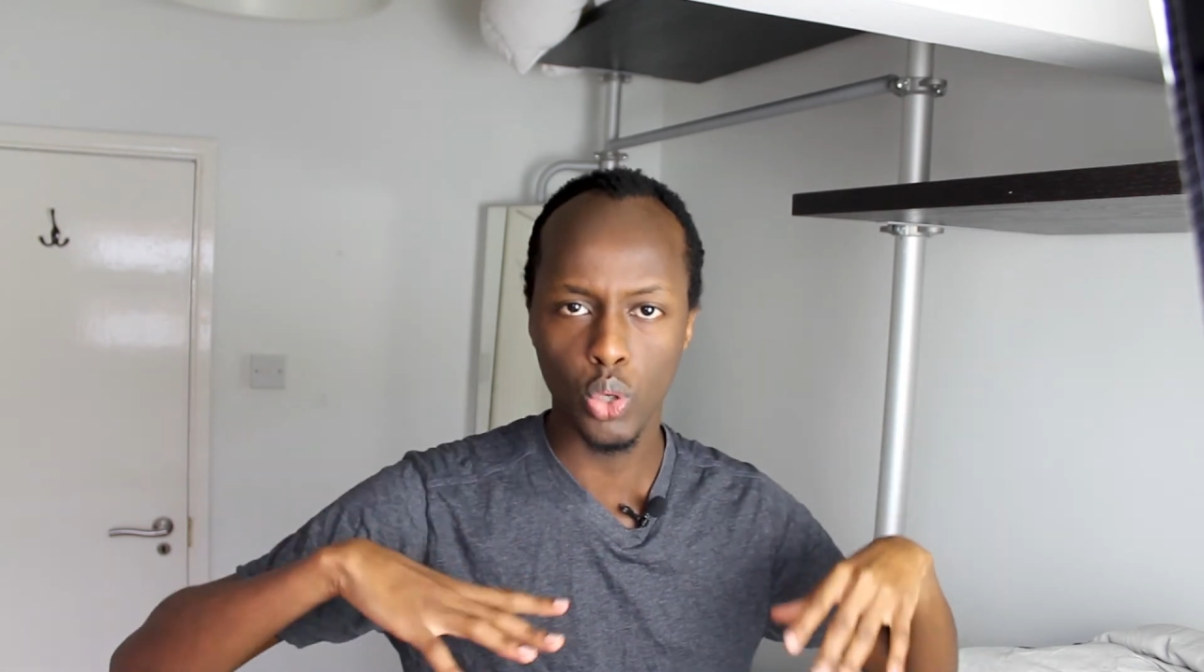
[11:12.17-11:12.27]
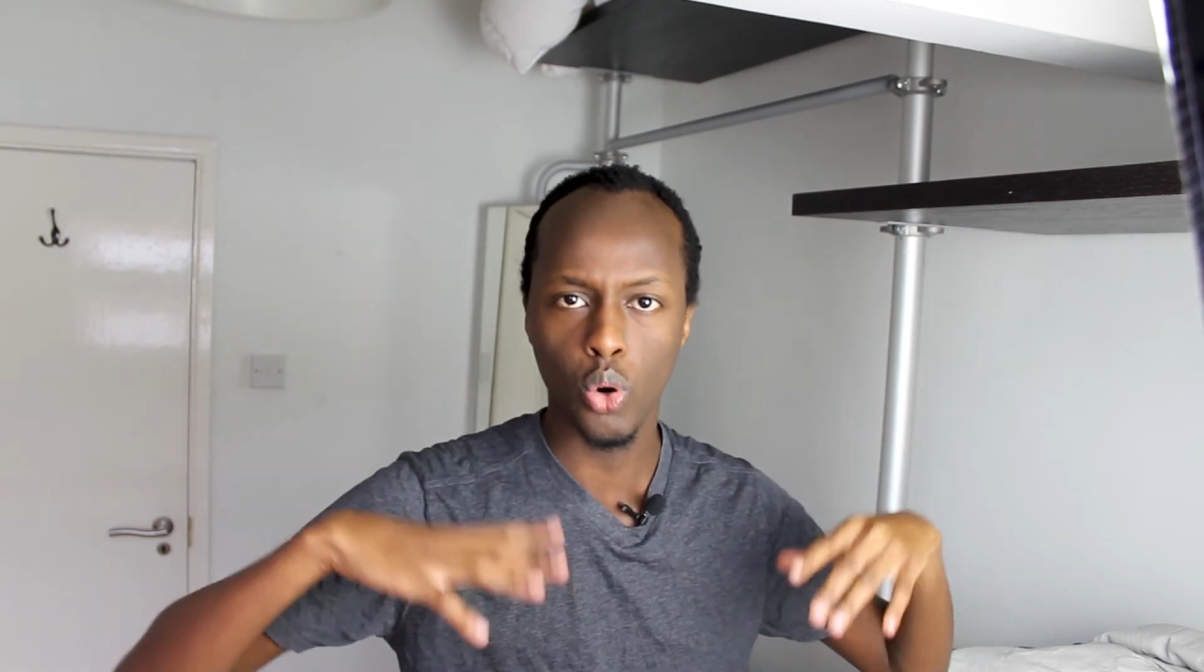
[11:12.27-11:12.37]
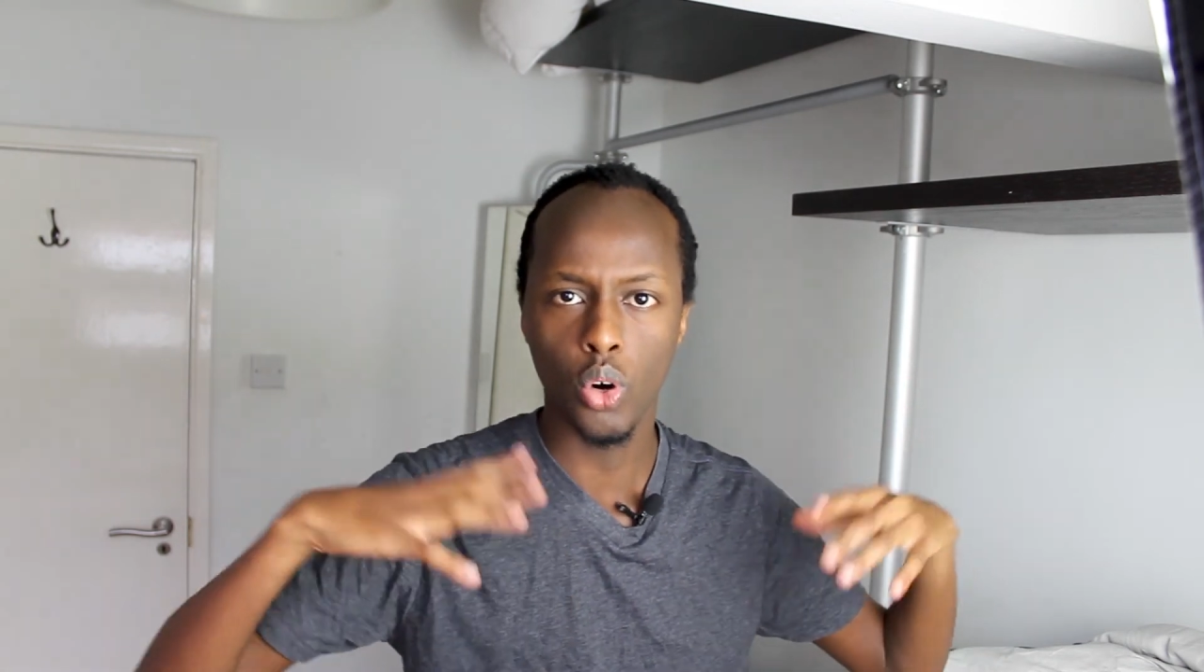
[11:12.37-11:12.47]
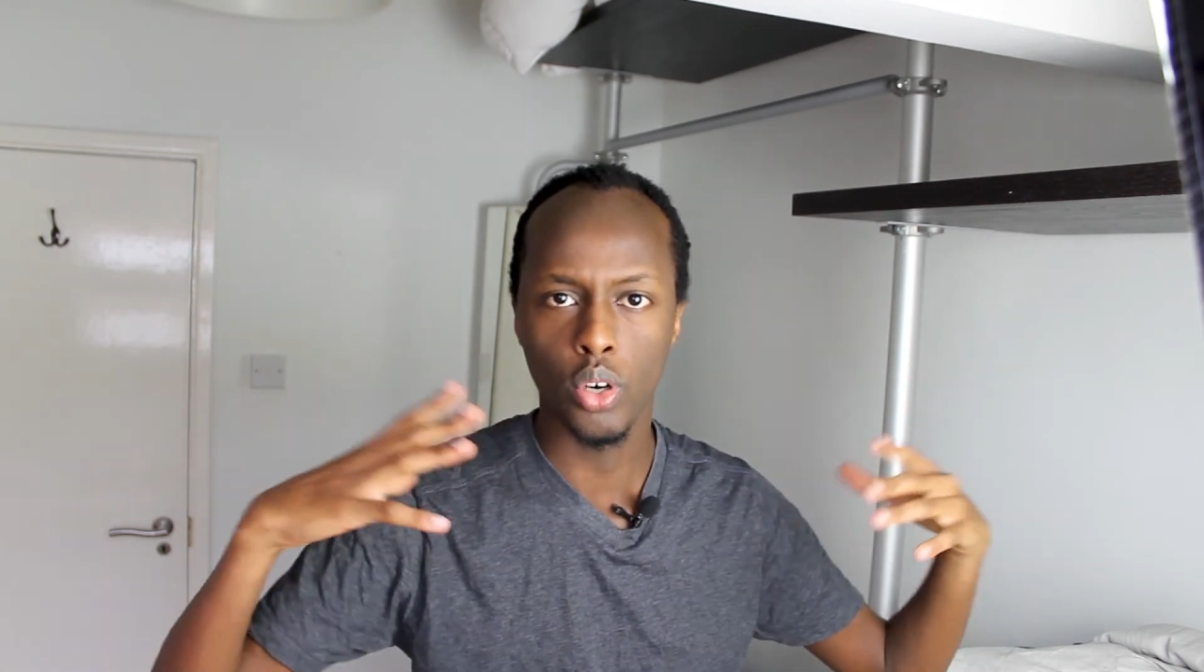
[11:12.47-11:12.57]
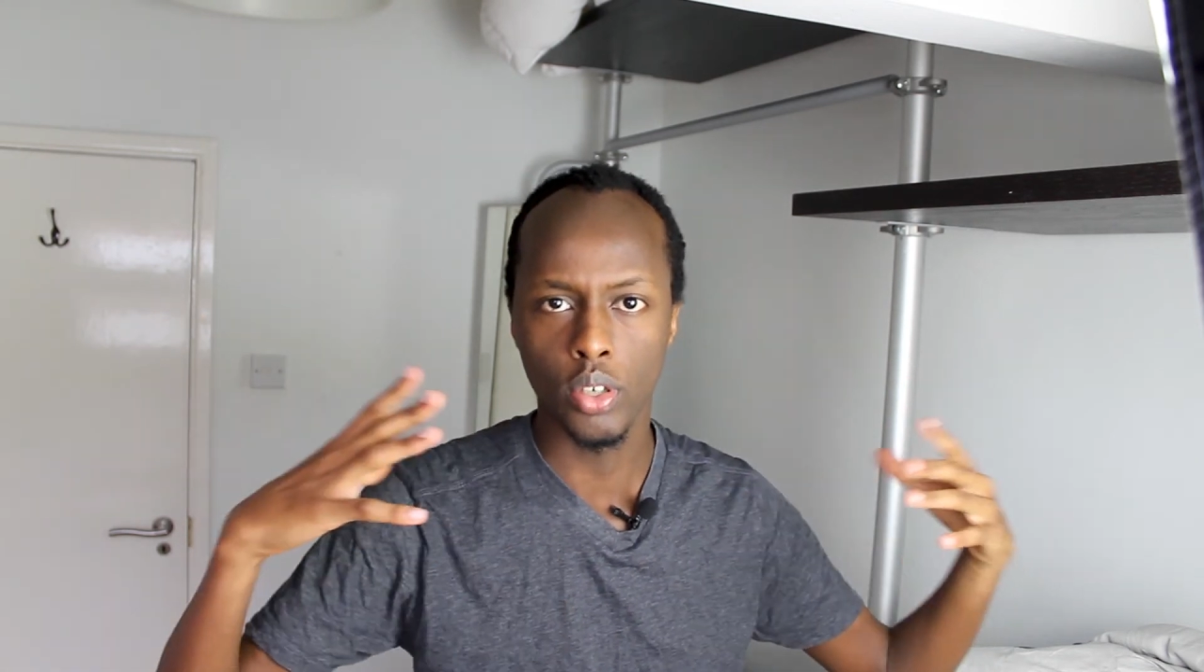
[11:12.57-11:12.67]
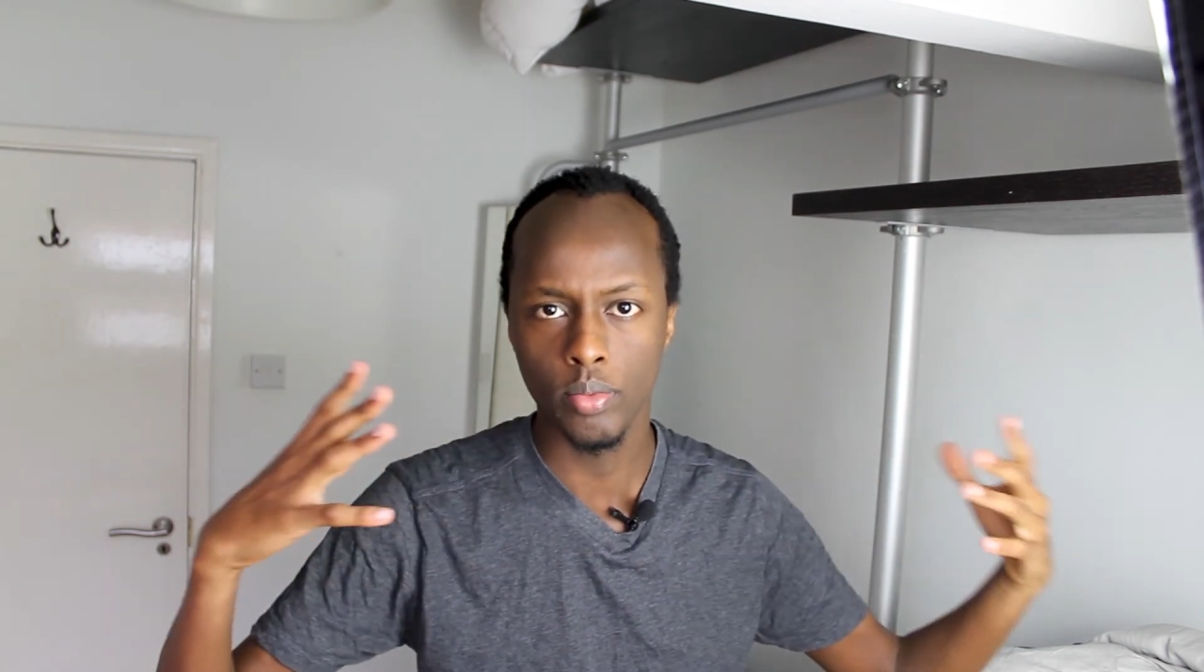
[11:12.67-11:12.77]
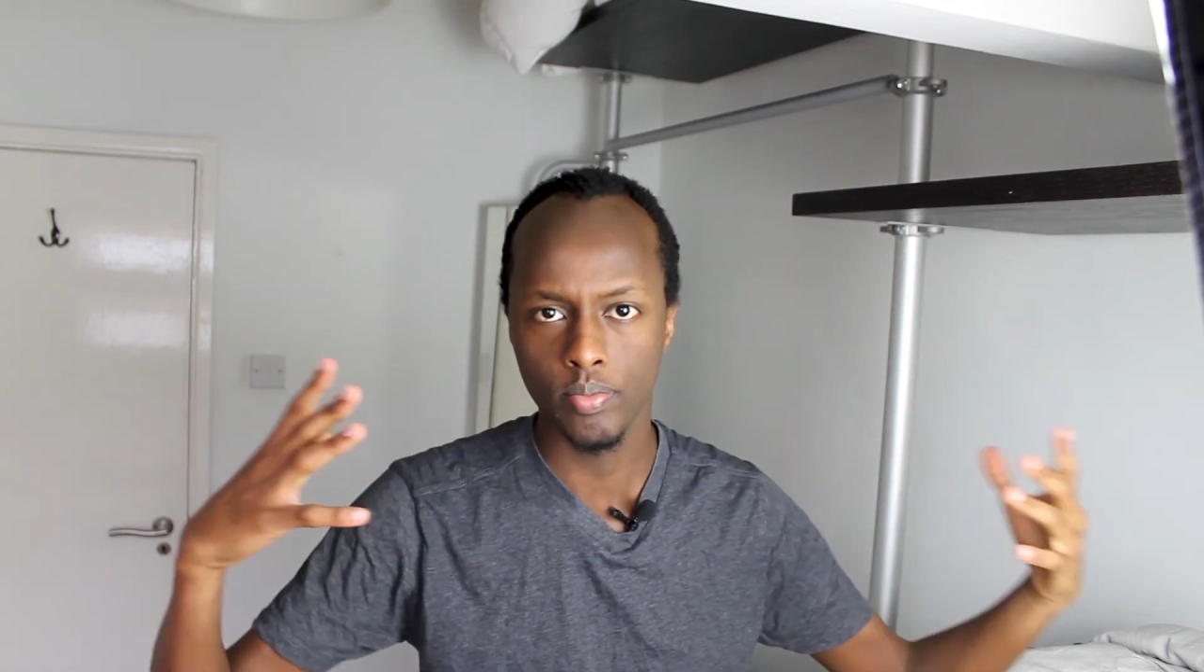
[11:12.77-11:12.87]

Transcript: your